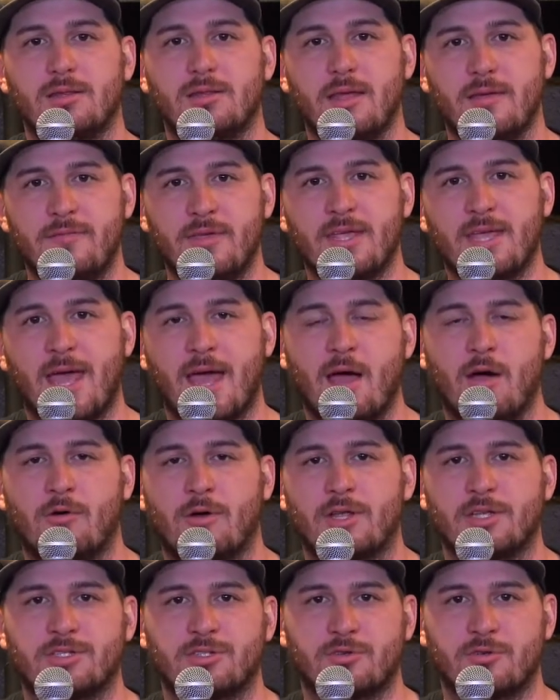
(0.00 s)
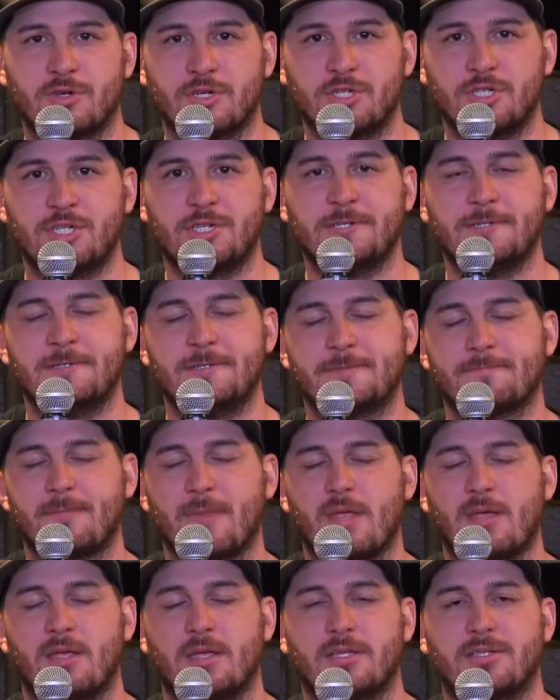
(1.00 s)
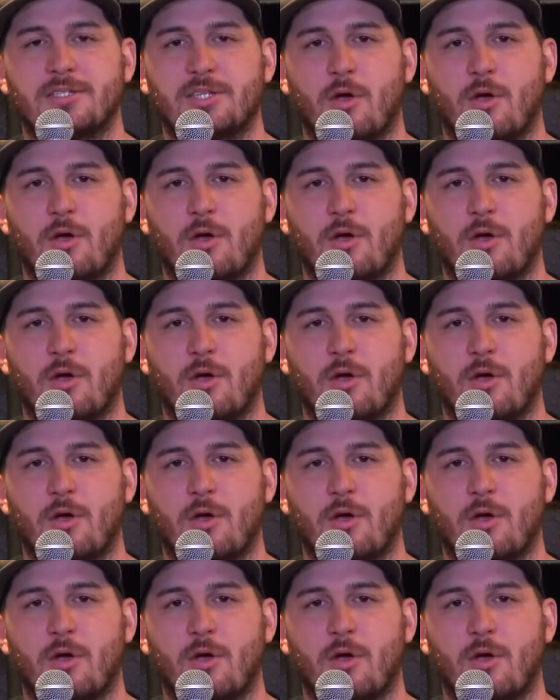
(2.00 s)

living out as Christians. And